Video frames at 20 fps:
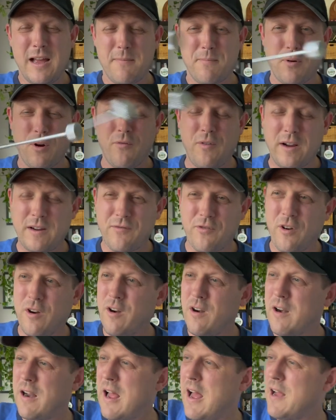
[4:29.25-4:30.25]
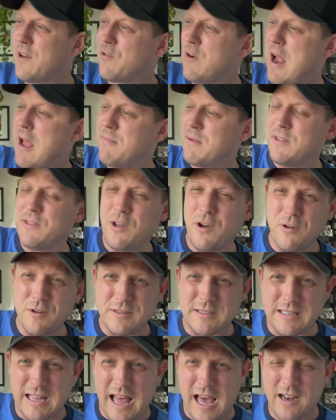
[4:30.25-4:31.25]
Perfect for grabbing
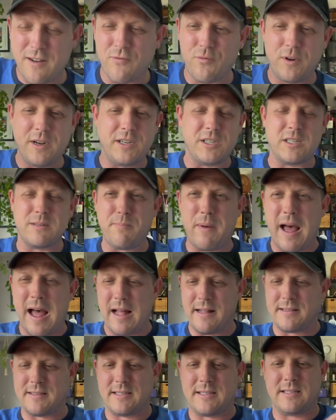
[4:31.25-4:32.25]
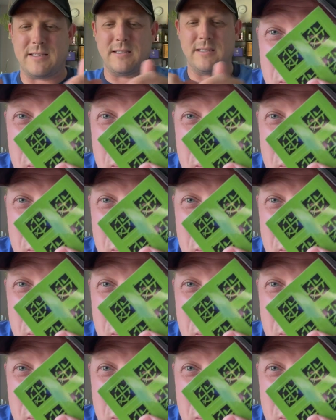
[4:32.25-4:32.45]
those out of reach spots.